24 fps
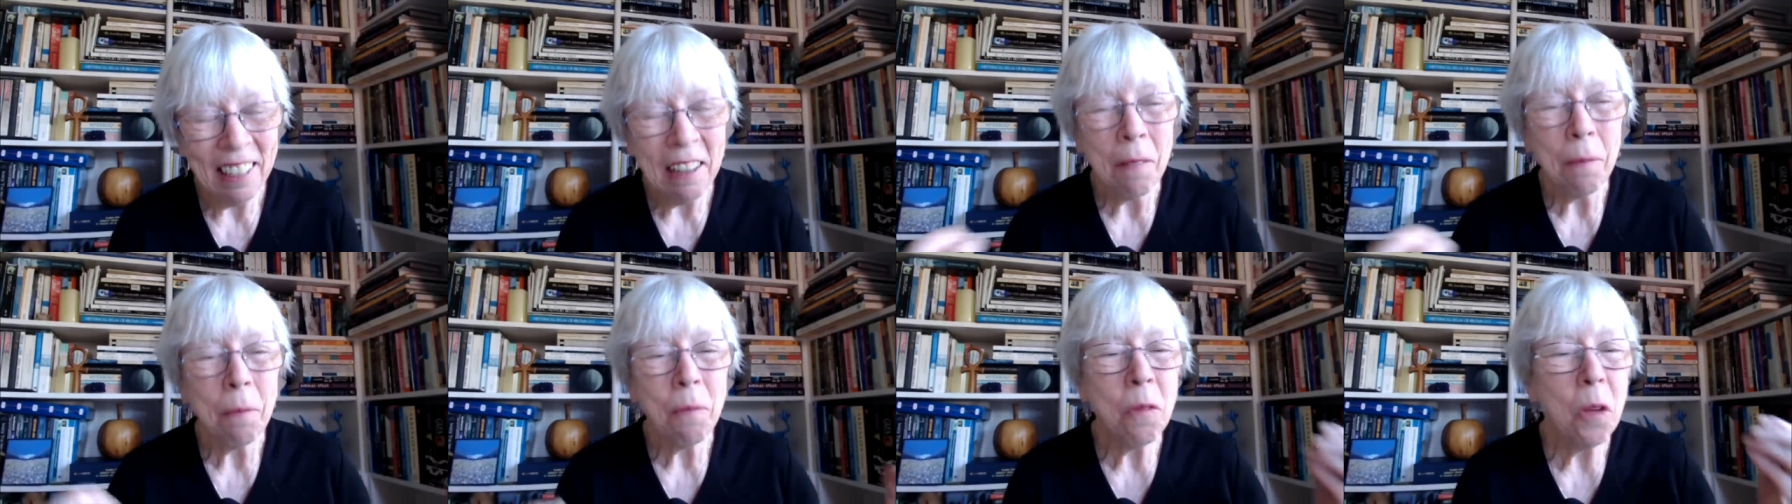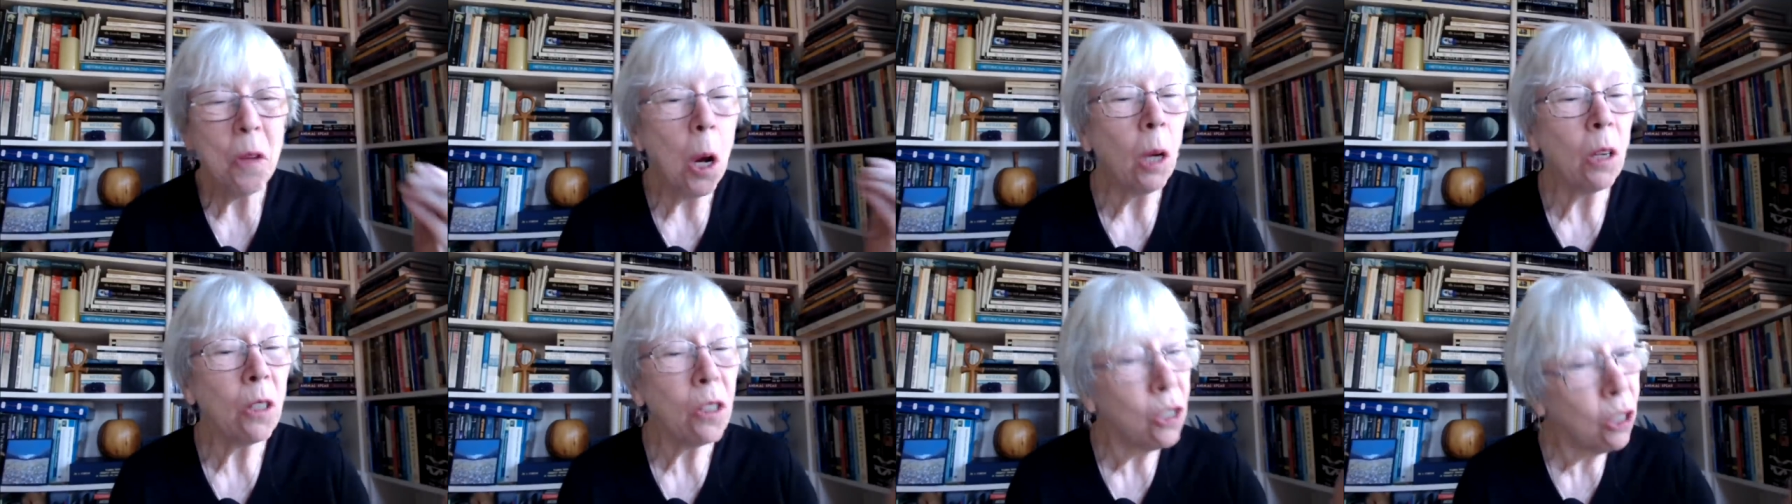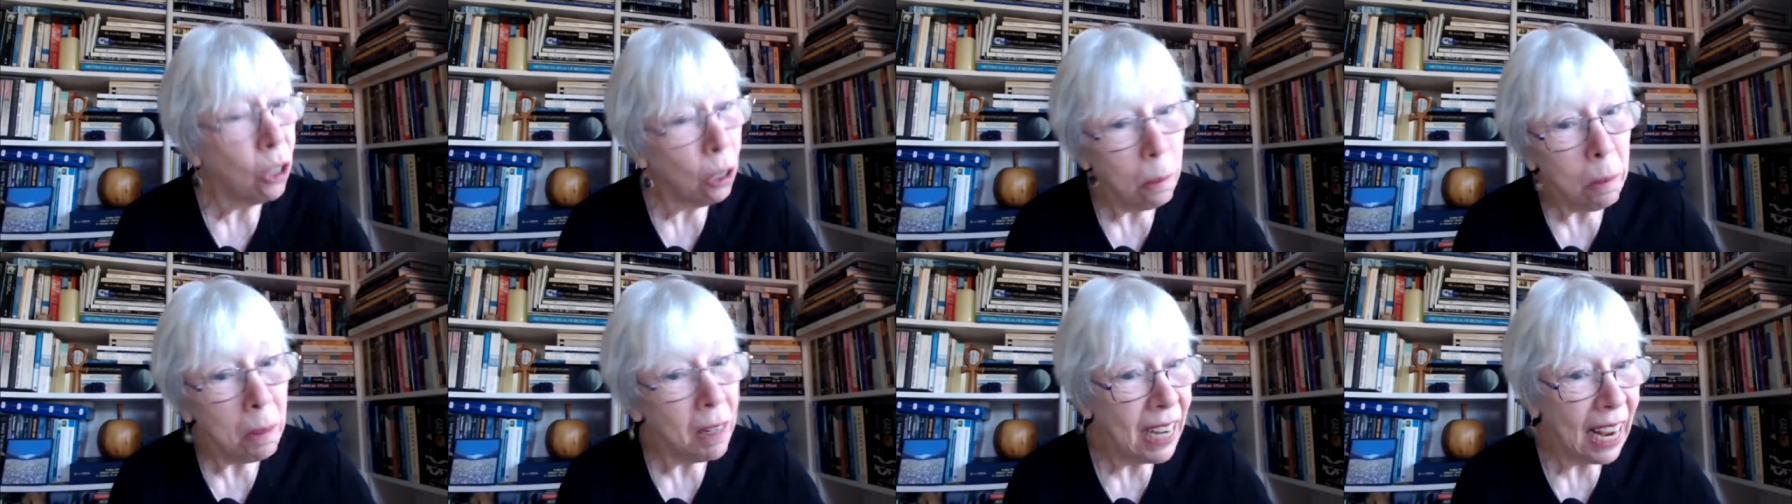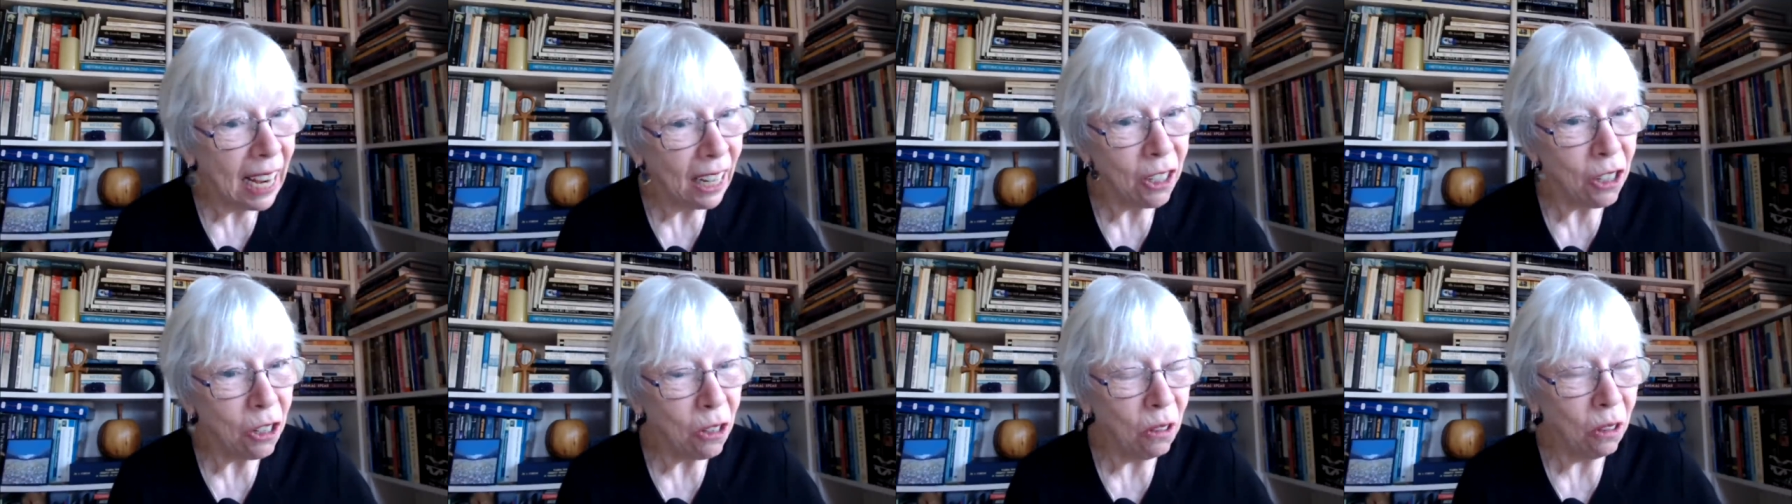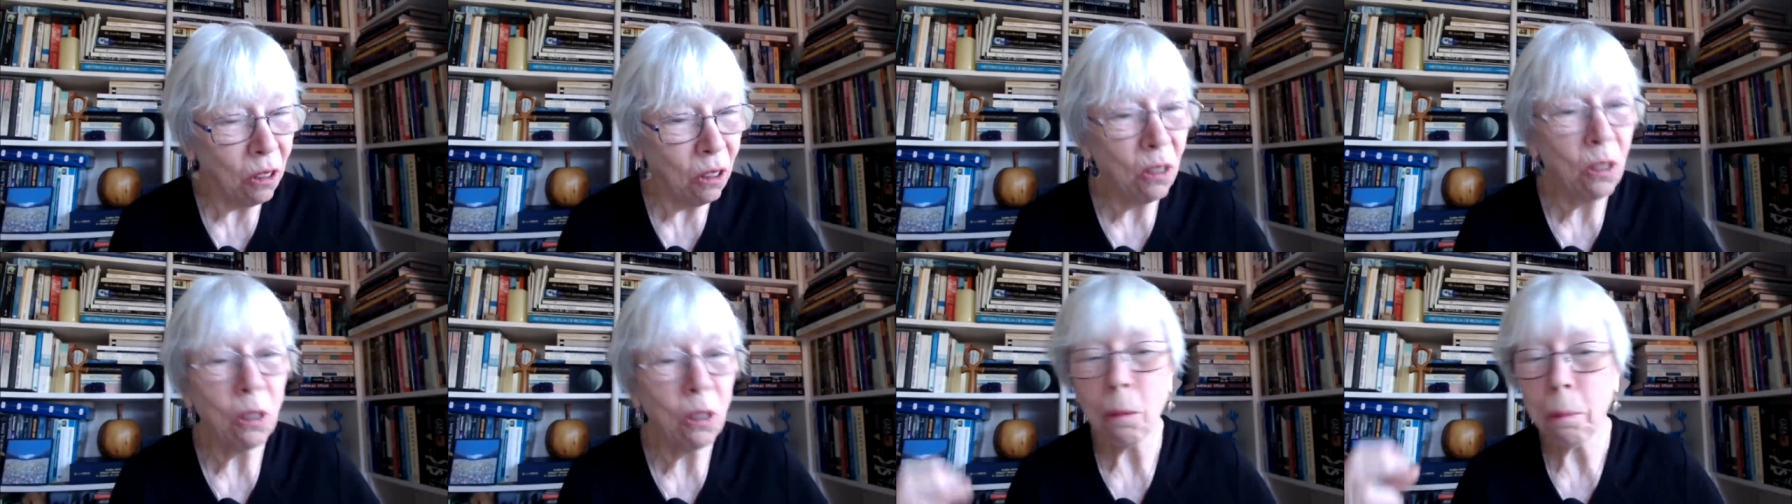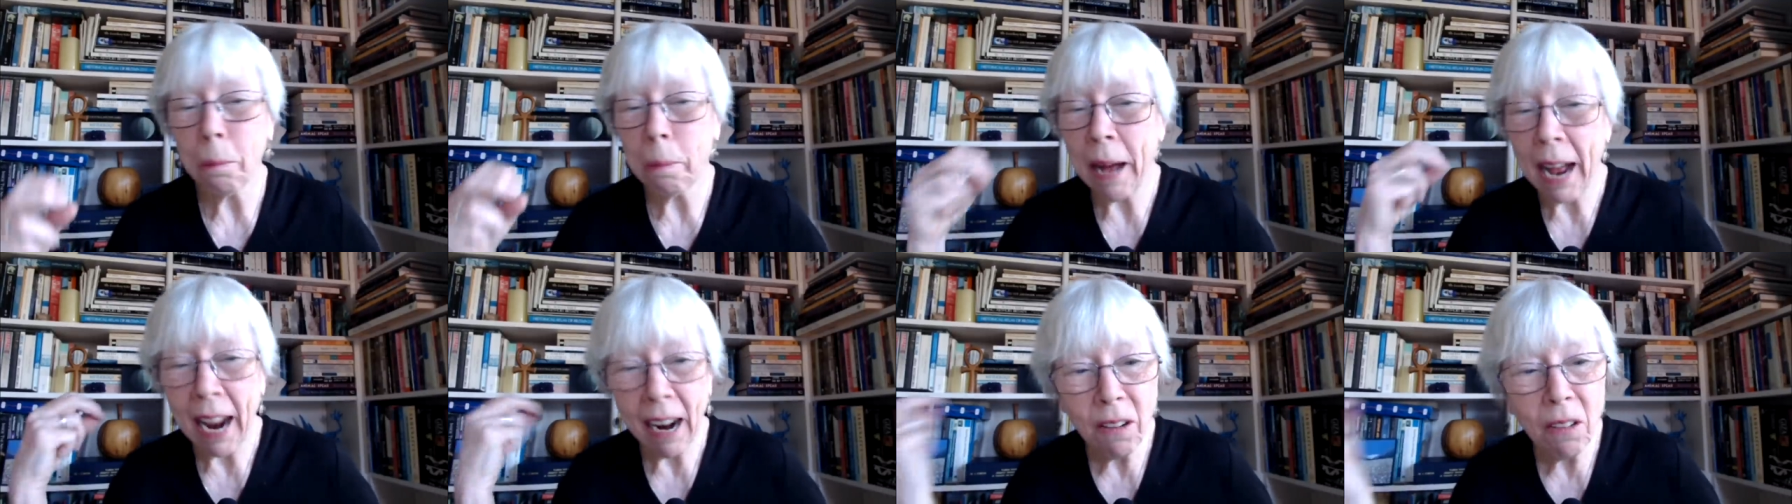not supernatural or
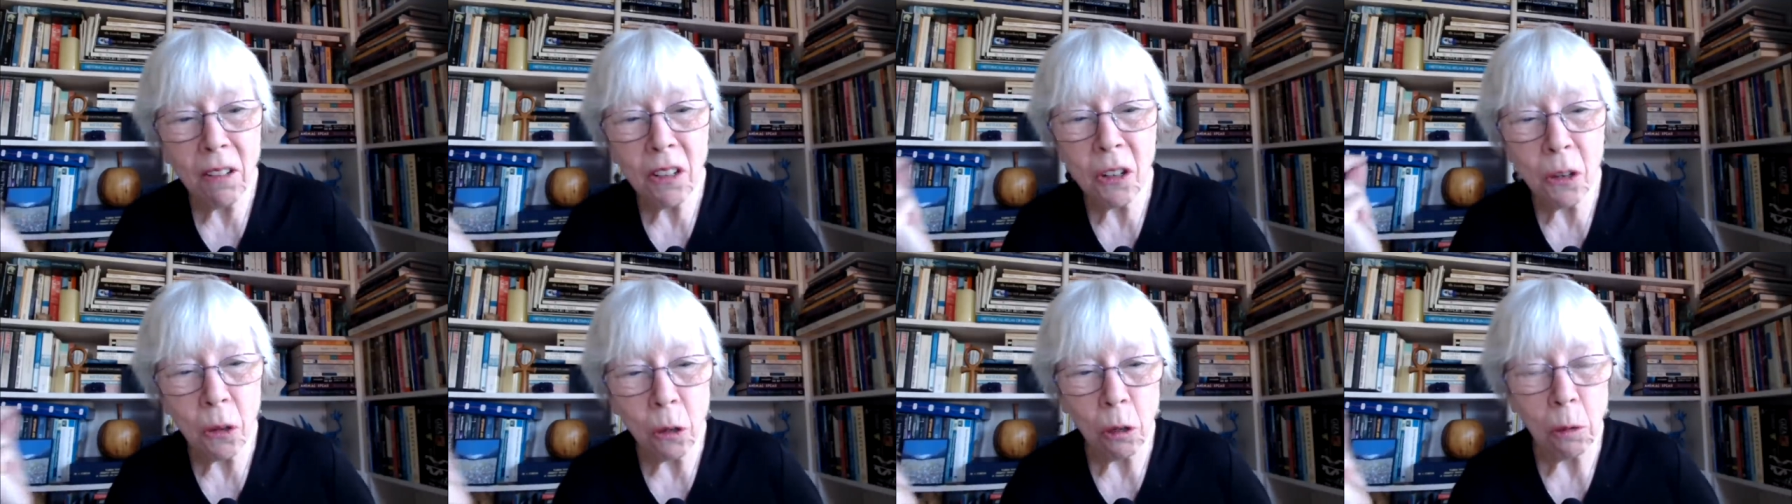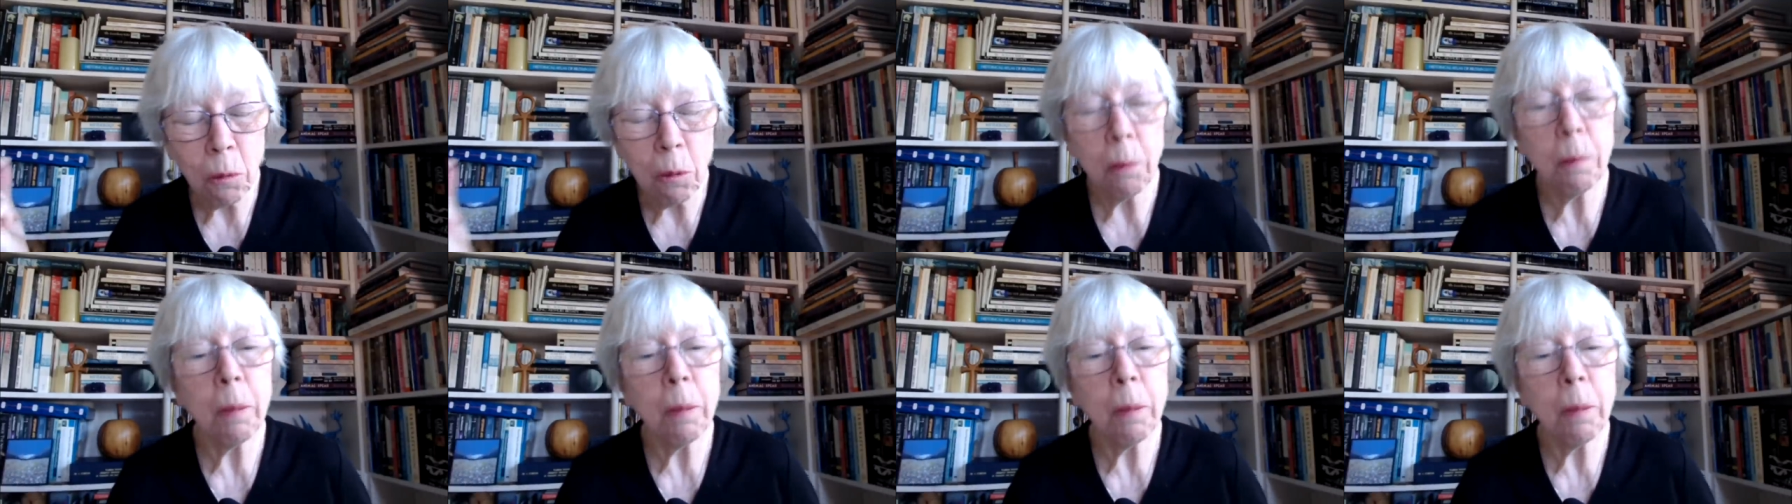paranormal,